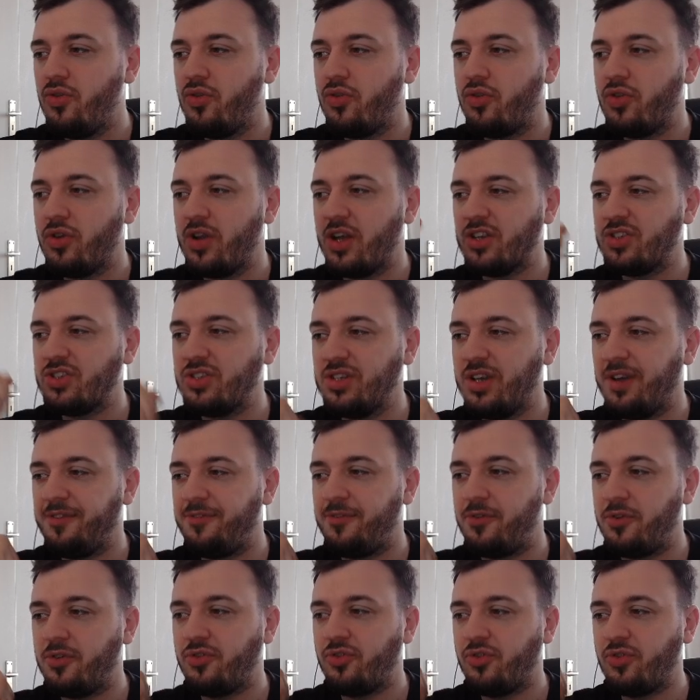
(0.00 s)
could actually
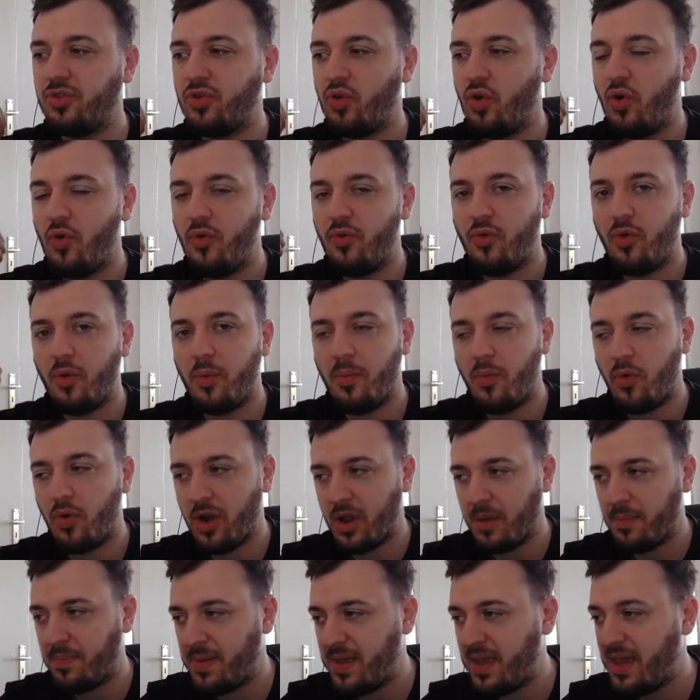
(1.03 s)
afford to go for more
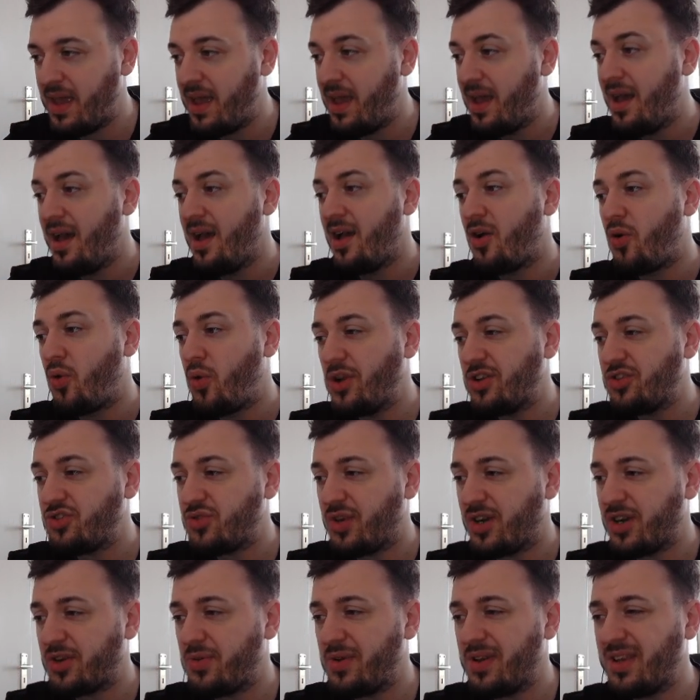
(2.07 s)
AP, Quick
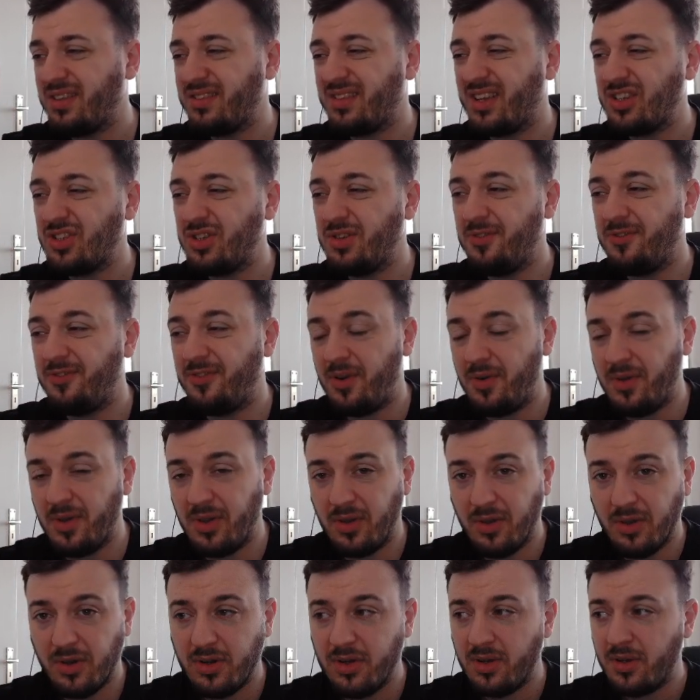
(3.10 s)
Strike Ring is actually very
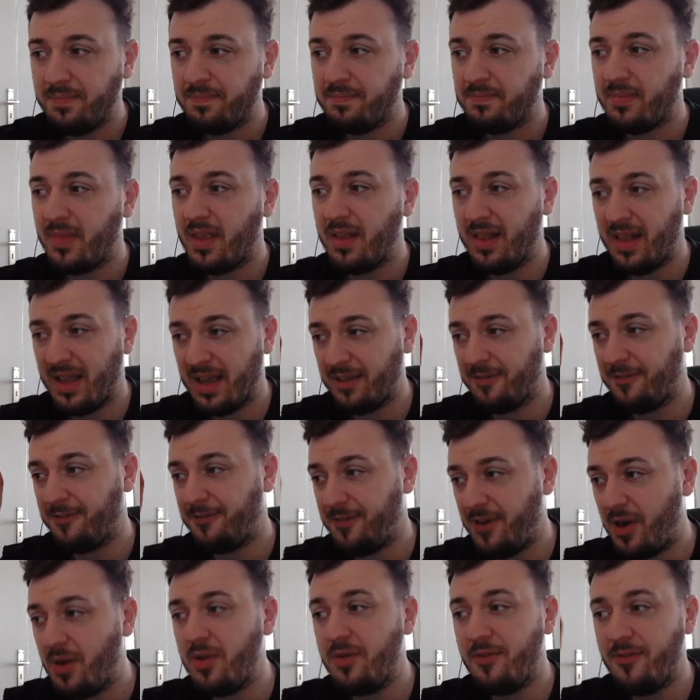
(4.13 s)
good. Like
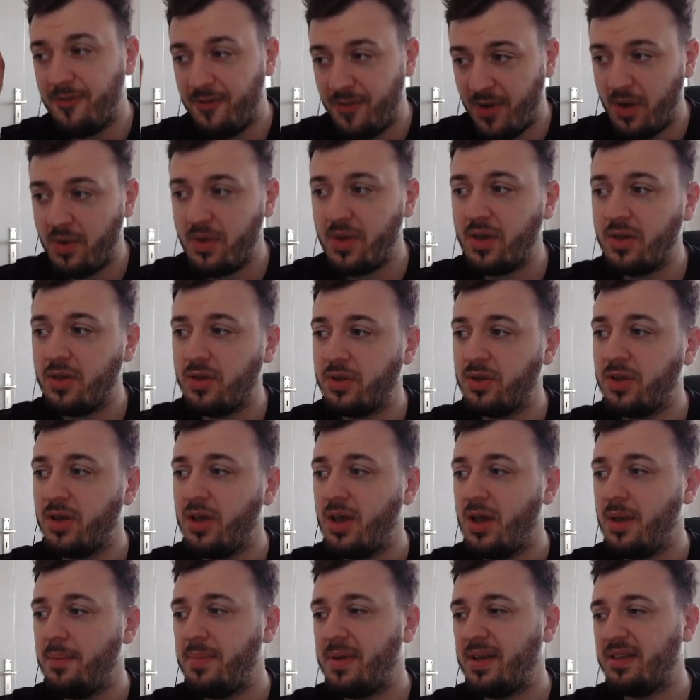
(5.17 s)
very, very good,
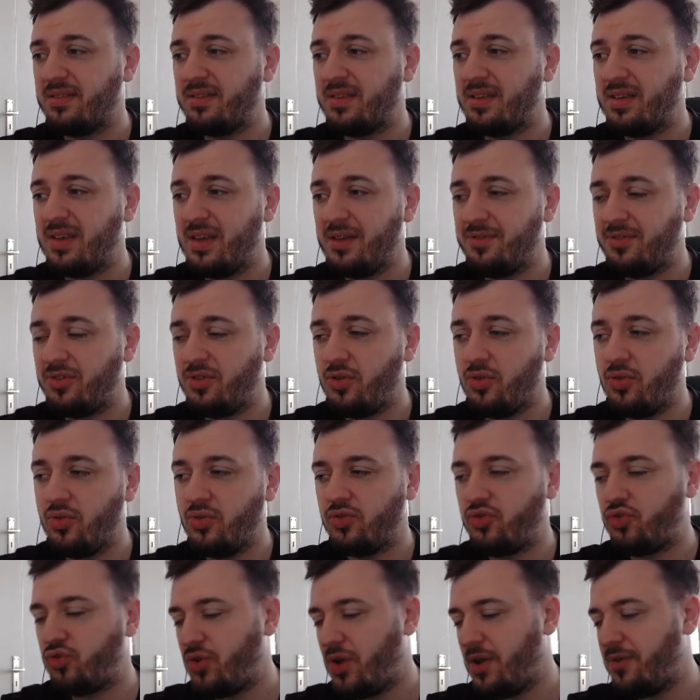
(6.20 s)
because it gives you
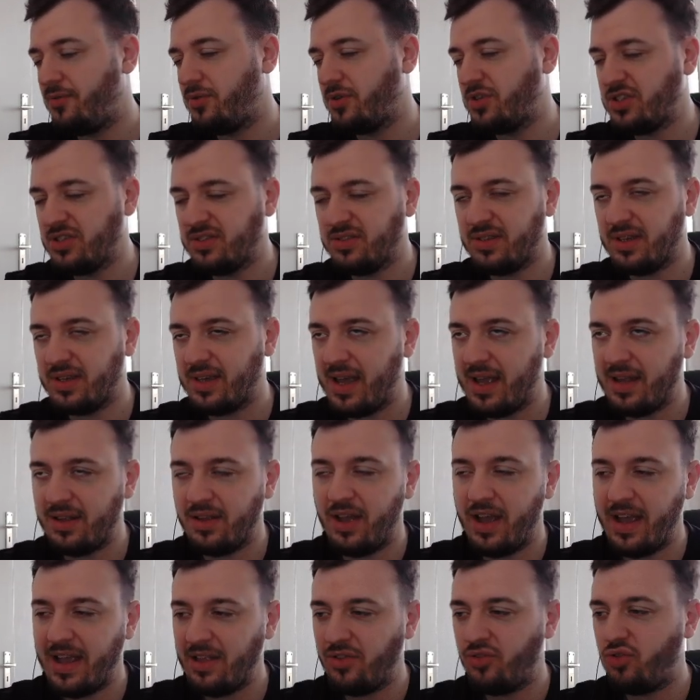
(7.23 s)
strength, which is again
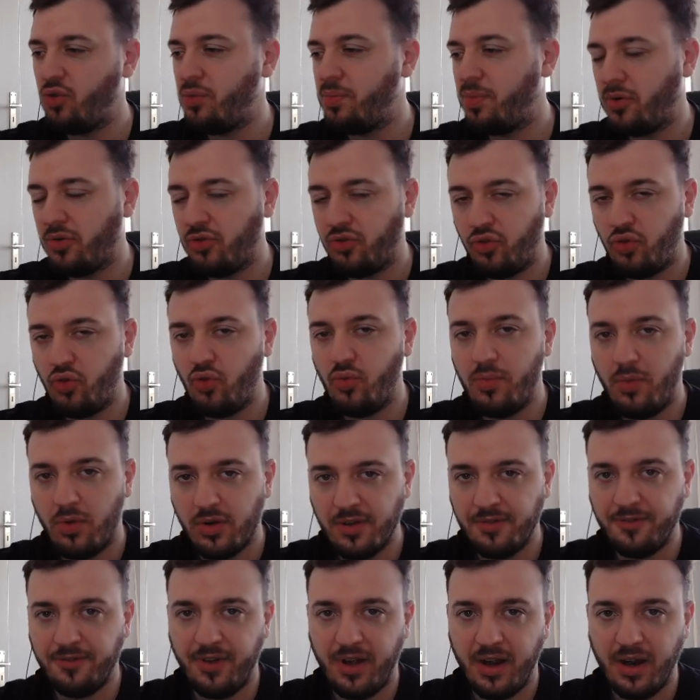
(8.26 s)
a 2.2
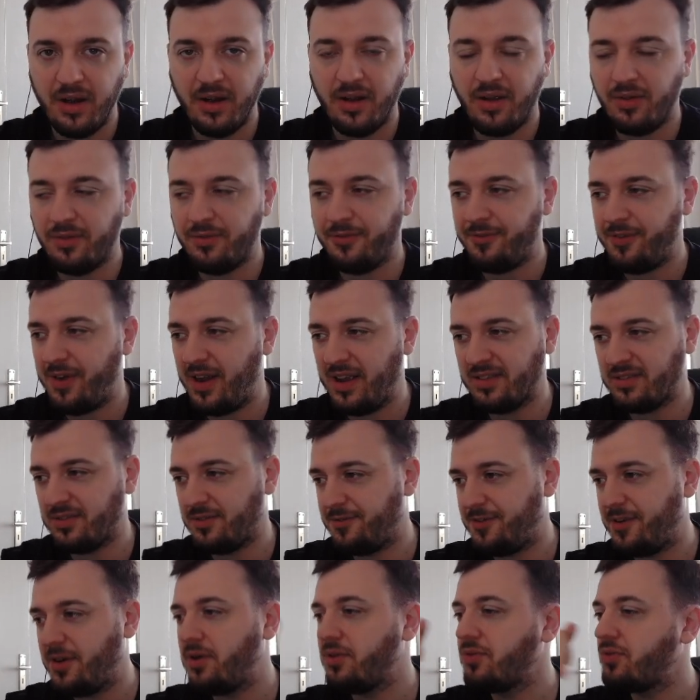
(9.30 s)
modifier as a
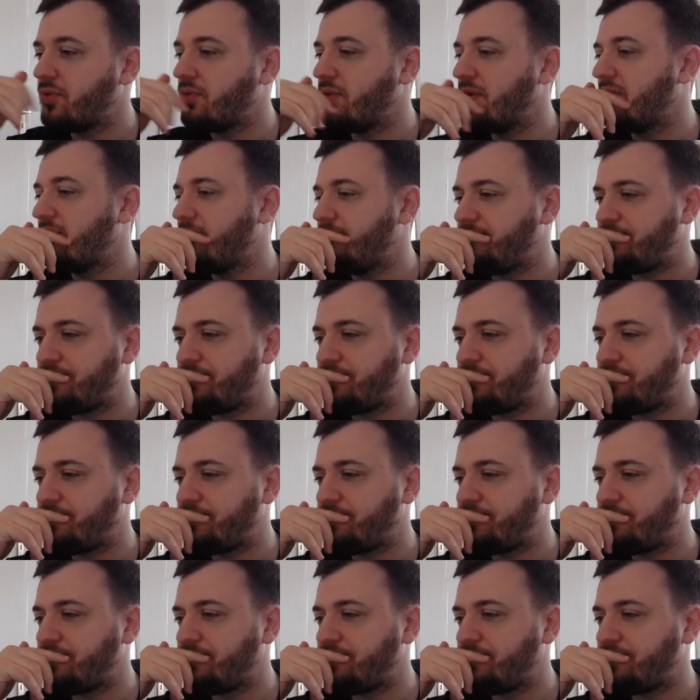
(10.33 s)
Feral Druid.